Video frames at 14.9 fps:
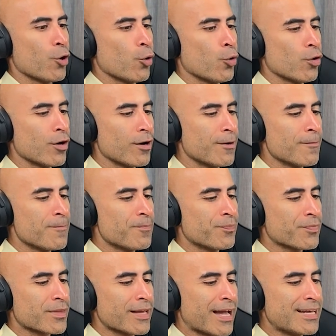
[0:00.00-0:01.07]
or
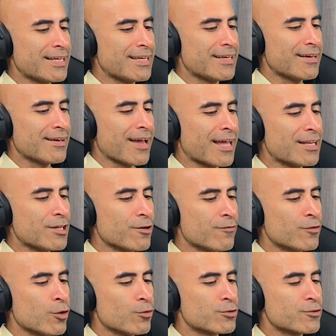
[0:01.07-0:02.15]
any any
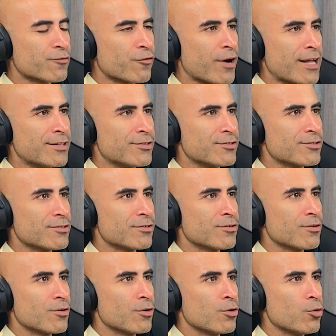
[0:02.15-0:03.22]
of those friends
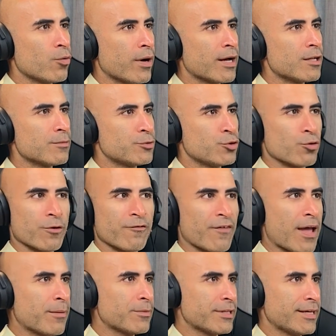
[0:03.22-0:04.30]
who helped your
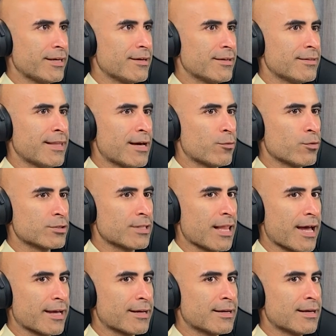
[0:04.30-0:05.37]
family that was
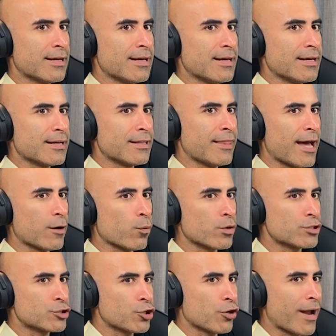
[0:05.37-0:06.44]
like that
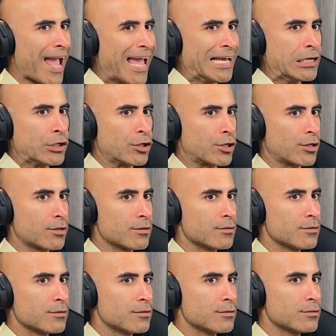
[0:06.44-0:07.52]
was your anchor
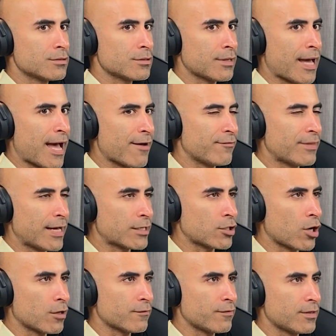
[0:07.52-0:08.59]
to have that
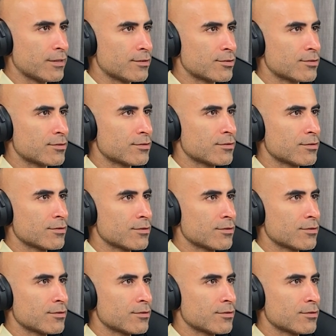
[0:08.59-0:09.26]
confidence